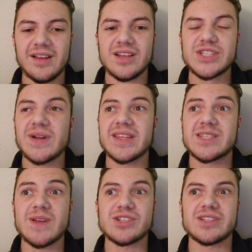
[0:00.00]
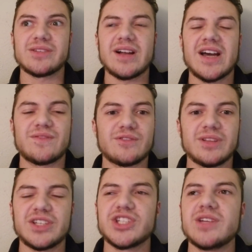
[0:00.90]
So I got the specialty rat for
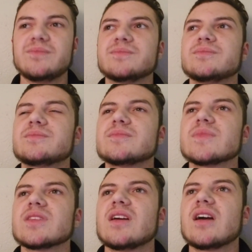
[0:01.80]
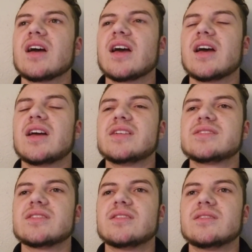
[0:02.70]
really cheap. And
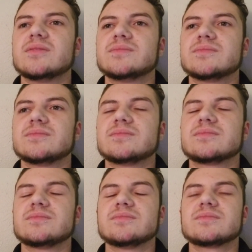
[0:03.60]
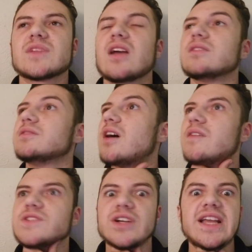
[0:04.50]

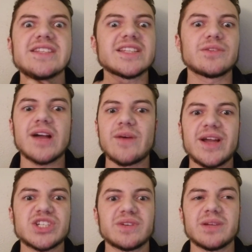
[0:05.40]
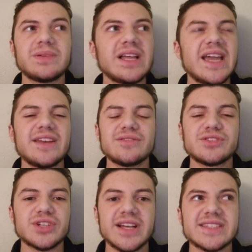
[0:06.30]
loved her instantly right away. She wanted to play and do
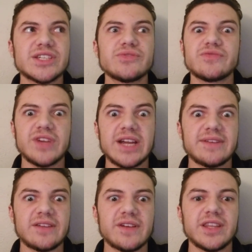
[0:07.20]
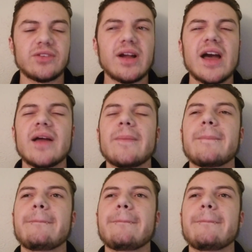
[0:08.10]
tricks. Like, she was a very, very friendly rat.